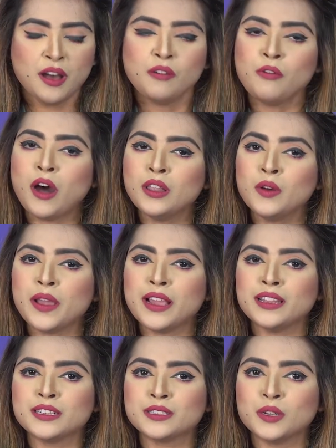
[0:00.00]
Follow
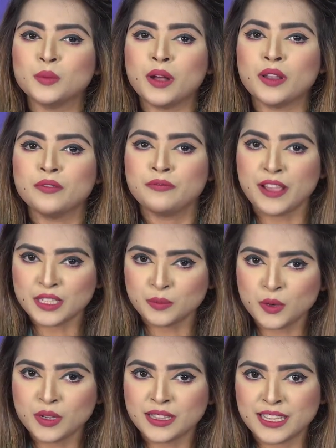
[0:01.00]
LR Global on
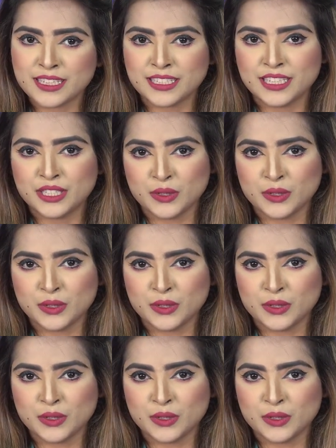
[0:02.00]
Facebook, LinkedIn,